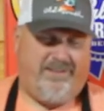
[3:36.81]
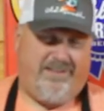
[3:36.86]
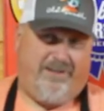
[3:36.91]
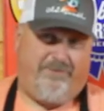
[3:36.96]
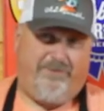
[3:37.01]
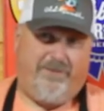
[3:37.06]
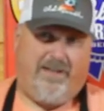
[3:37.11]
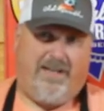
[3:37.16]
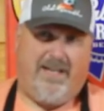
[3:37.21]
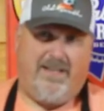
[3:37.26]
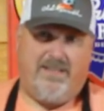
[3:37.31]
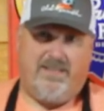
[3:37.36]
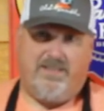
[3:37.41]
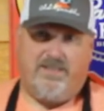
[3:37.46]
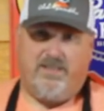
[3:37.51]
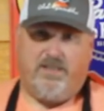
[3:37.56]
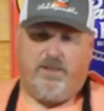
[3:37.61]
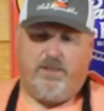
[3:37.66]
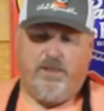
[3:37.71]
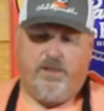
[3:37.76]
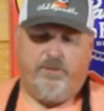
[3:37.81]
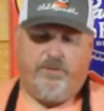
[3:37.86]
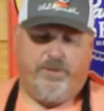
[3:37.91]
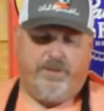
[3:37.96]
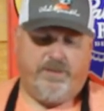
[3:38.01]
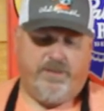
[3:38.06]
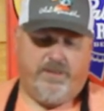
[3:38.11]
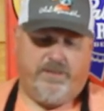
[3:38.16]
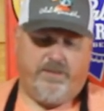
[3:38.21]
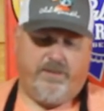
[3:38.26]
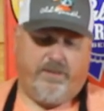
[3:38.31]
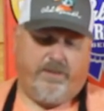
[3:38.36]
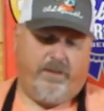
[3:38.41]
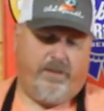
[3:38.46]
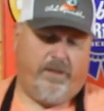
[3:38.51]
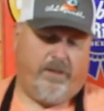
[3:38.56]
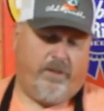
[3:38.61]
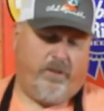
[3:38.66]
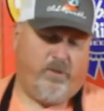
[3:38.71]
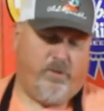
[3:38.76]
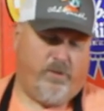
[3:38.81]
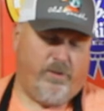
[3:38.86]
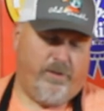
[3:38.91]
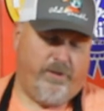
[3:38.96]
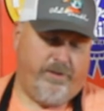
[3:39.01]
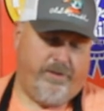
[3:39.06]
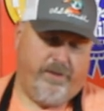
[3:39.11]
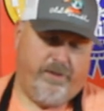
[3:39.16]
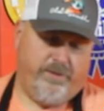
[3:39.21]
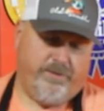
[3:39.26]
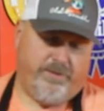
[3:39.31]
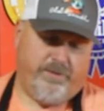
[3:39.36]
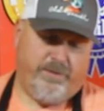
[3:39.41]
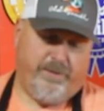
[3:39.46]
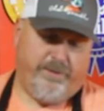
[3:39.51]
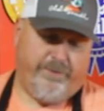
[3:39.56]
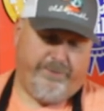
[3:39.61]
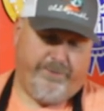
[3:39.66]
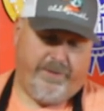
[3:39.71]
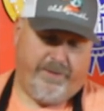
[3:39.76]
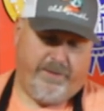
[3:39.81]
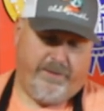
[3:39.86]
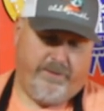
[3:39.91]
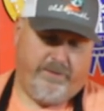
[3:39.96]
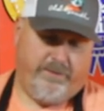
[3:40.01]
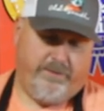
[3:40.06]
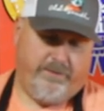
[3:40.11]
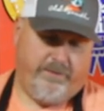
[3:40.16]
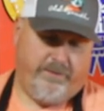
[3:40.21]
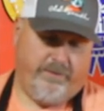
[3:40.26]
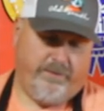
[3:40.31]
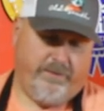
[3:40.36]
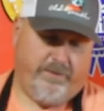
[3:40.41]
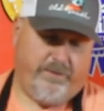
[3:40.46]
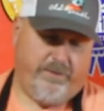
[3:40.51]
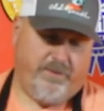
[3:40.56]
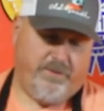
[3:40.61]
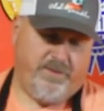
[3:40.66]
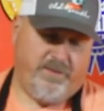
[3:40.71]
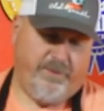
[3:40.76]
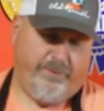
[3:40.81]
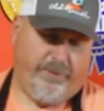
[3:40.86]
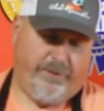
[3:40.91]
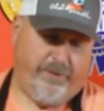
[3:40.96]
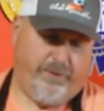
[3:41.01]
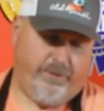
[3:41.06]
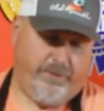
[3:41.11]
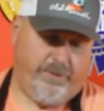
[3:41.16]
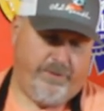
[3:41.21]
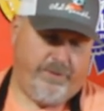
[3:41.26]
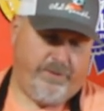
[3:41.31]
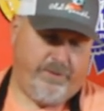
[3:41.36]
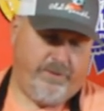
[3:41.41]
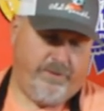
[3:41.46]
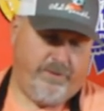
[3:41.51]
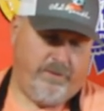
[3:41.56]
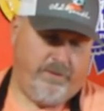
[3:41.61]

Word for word: I feel like this is a good one just to cut a corner and use some uh, good old Simply Orange.